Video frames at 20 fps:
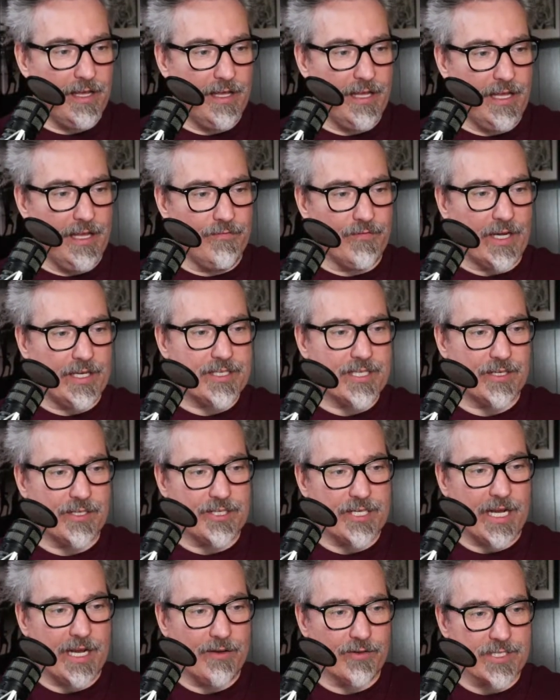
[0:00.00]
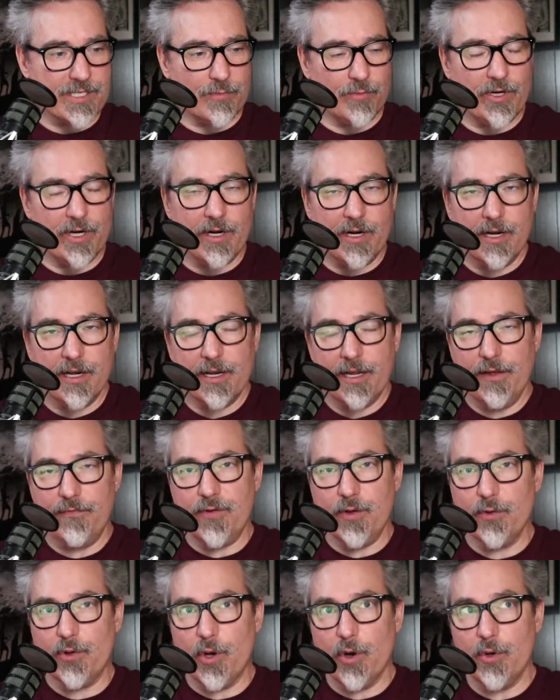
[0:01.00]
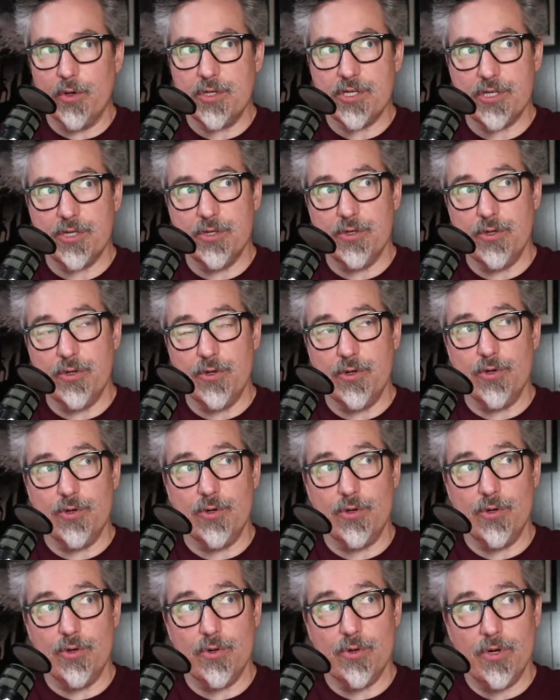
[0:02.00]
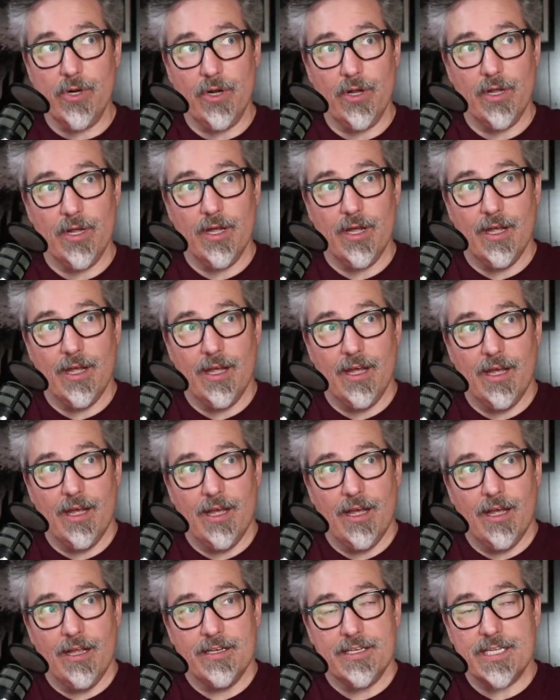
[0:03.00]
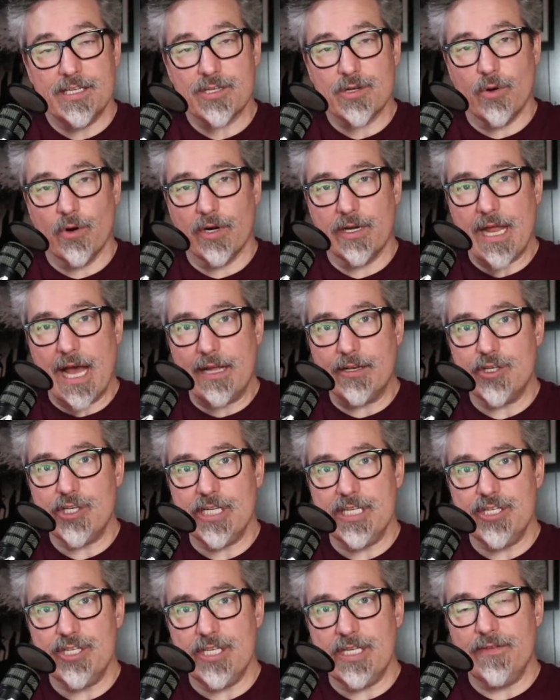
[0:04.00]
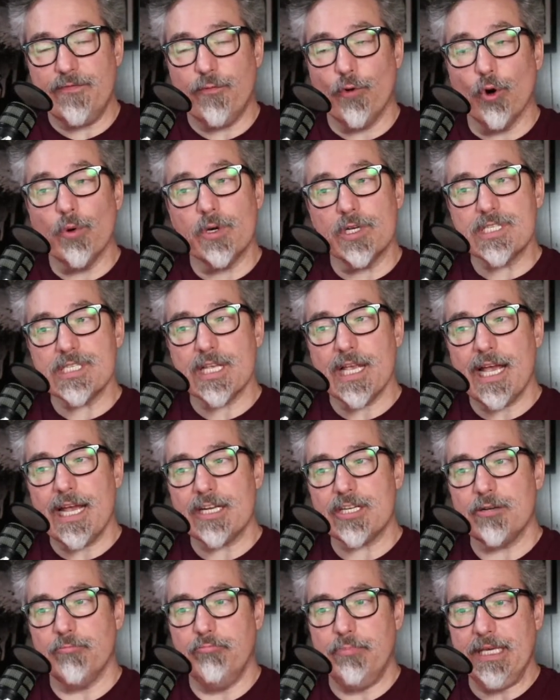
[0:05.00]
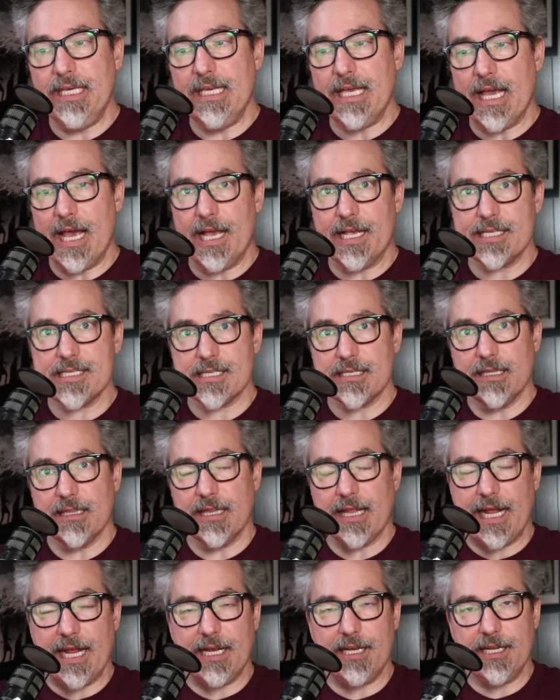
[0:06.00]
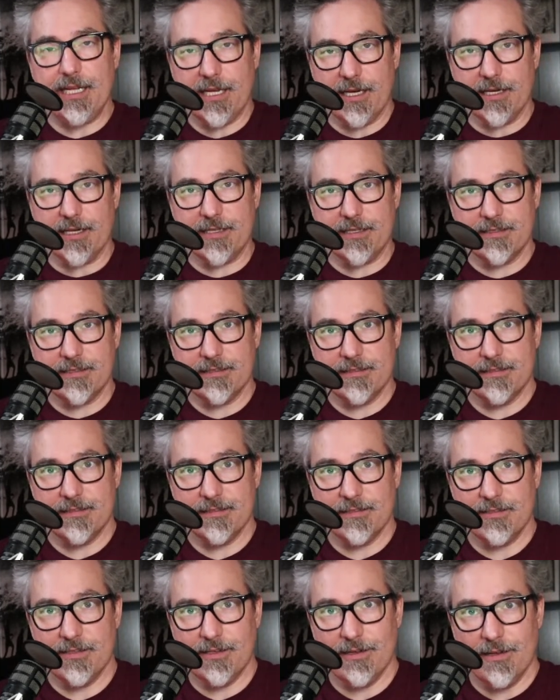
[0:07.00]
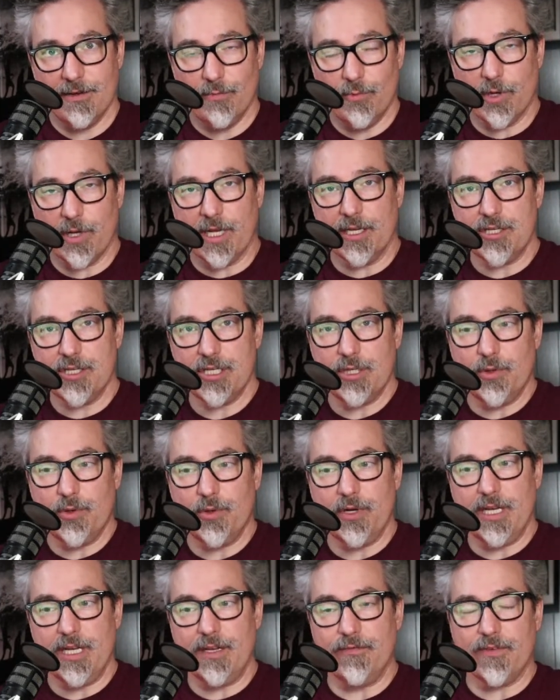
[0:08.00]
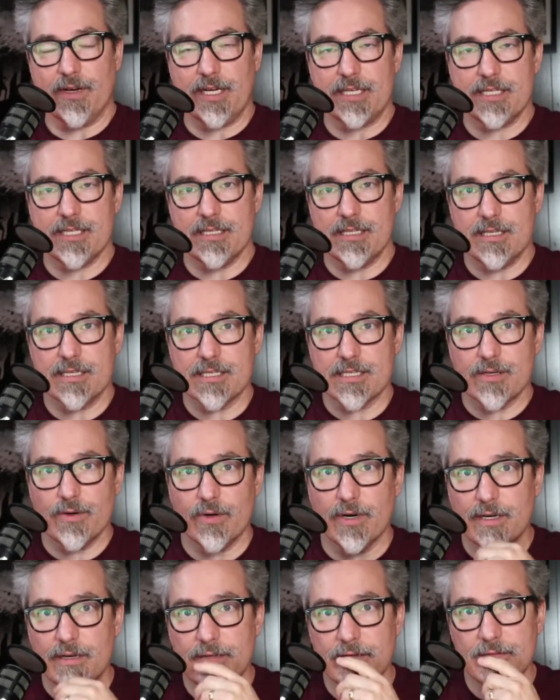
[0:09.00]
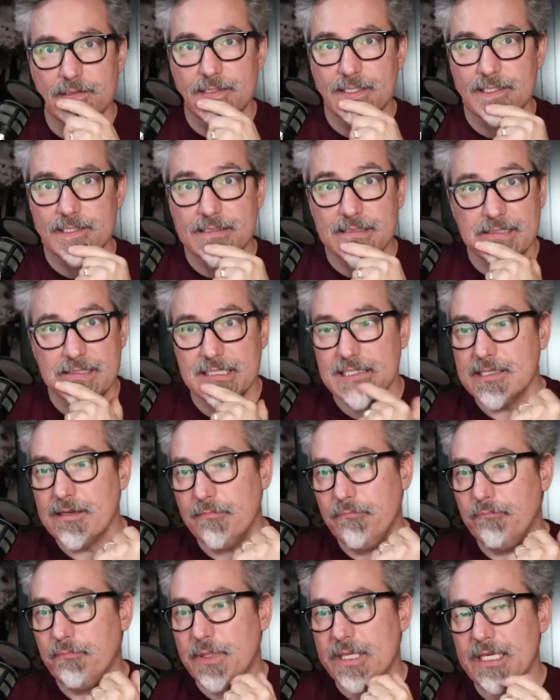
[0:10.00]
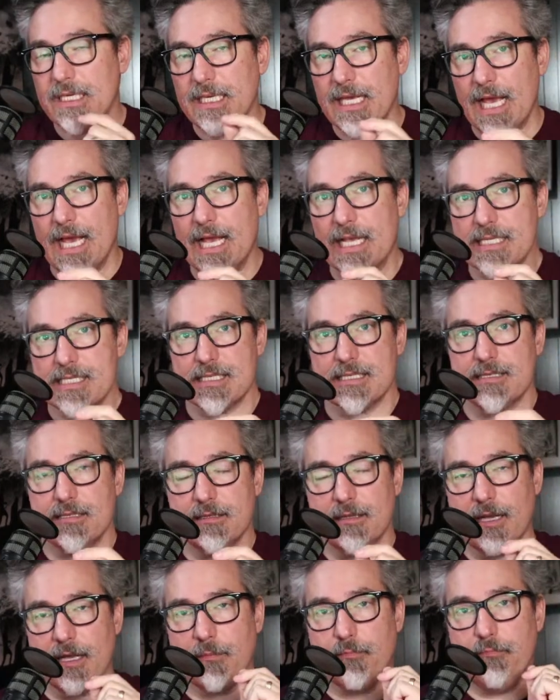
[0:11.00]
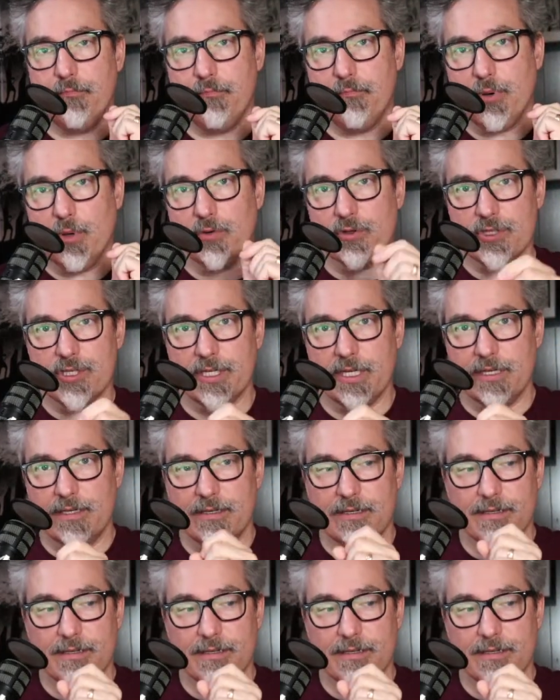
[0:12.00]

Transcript: Invite to a channel somewhere. If you go to discord.gg/BSlandia, we'll get you an invite to the Discord. BS, like bullshit.